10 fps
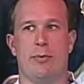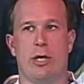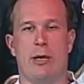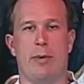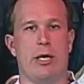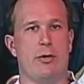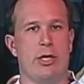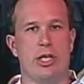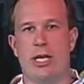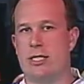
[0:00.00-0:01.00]
bring up Andre
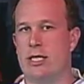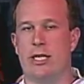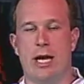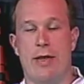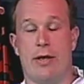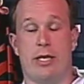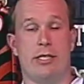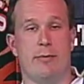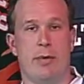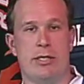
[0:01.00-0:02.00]
Johnson. He, I think he's
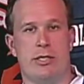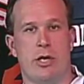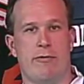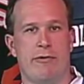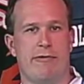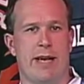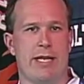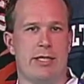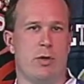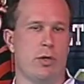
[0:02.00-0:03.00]
a must start for
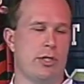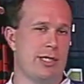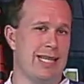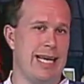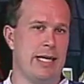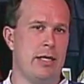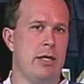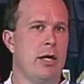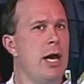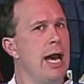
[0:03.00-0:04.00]
fantasy owners. Slaton,
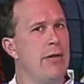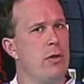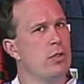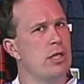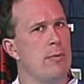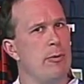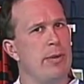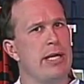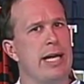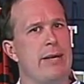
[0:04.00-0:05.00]
had those couple
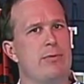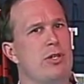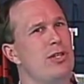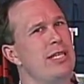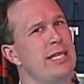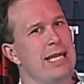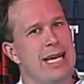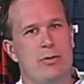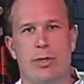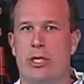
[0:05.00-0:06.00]
big games early, and
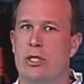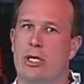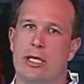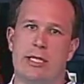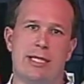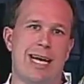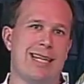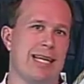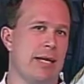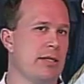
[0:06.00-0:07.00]
last week you look at his stat
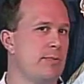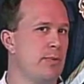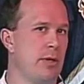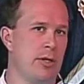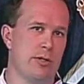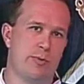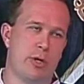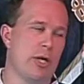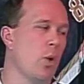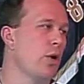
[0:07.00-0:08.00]
line, it's, it was
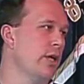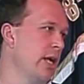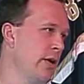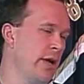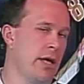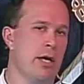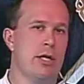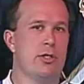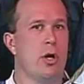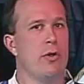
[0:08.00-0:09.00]
pretty ordinary. Mm
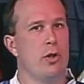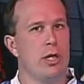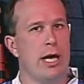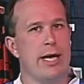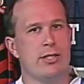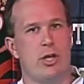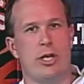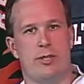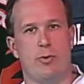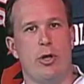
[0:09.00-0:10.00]
-hmm. So although the Lions aren't
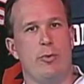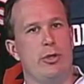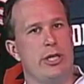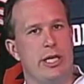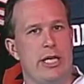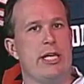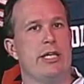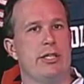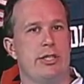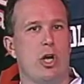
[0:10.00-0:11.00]
exploitable, D, he
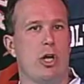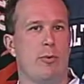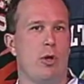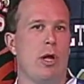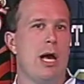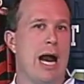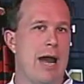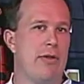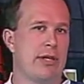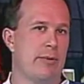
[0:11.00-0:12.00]
is startable.
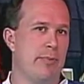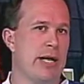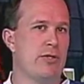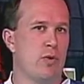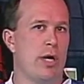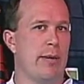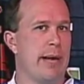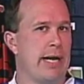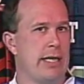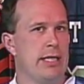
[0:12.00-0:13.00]
I think the best running
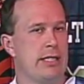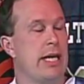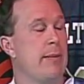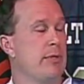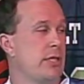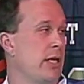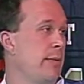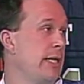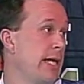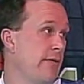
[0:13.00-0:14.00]
back in this game is going to
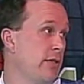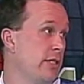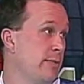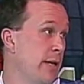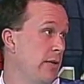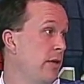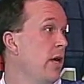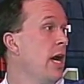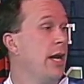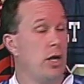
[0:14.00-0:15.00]
be Kevin Smith.
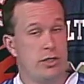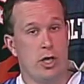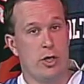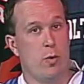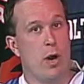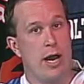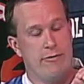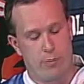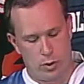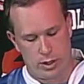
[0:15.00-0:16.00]
And I'll tell you why
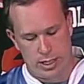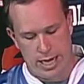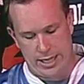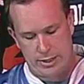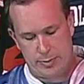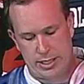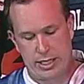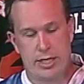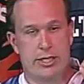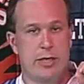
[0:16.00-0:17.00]
for the Lions
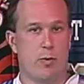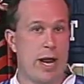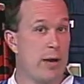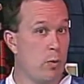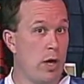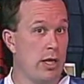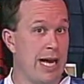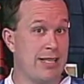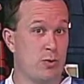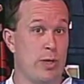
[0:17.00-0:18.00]
because he ran well
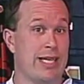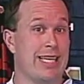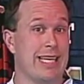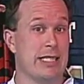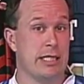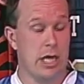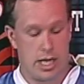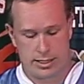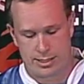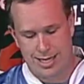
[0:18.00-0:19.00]
last week against
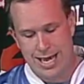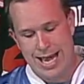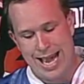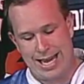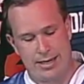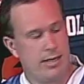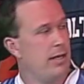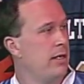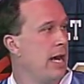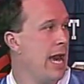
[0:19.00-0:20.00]
us. One good run.
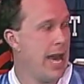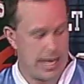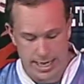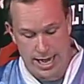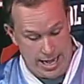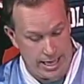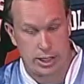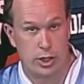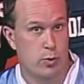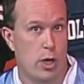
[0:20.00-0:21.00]
And, and, yeah, had a
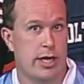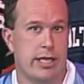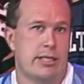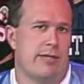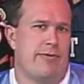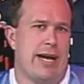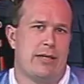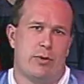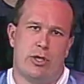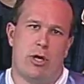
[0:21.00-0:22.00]
good run against the
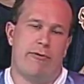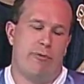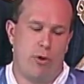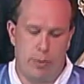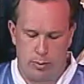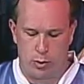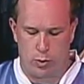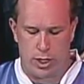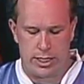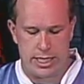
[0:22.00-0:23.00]
Vikes, which are a formidable
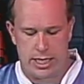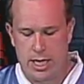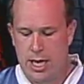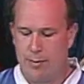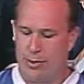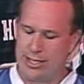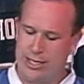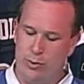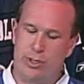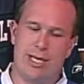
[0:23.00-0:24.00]
run D but
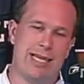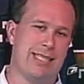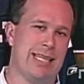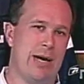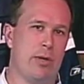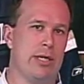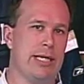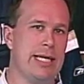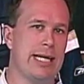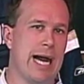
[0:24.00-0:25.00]
Houston has allowed a
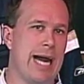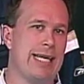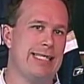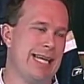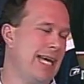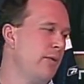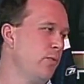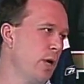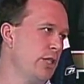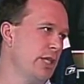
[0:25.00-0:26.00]
league high 10
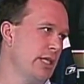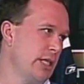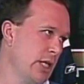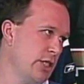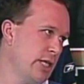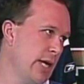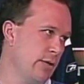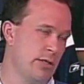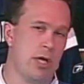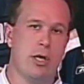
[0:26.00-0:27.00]
rushing
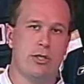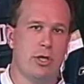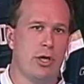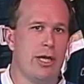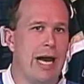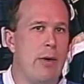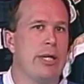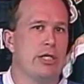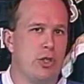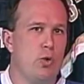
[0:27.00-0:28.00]
touchdowns. Mm -hmm. So they're
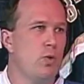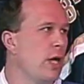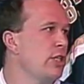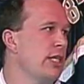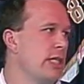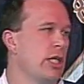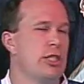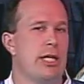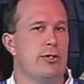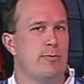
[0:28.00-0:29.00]
allowing two rushing
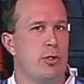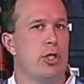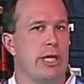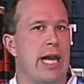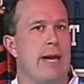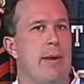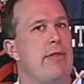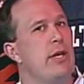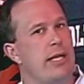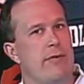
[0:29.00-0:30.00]
touchdowns per game. I
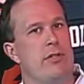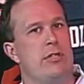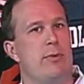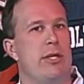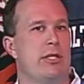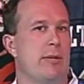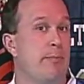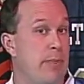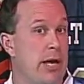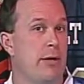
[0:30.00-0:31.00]
think Kevin Smith is a
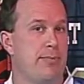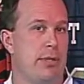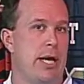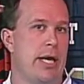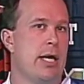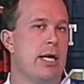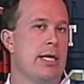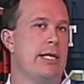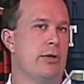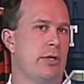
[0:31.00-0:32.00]
better play
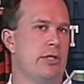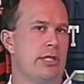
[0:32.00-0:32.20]
here than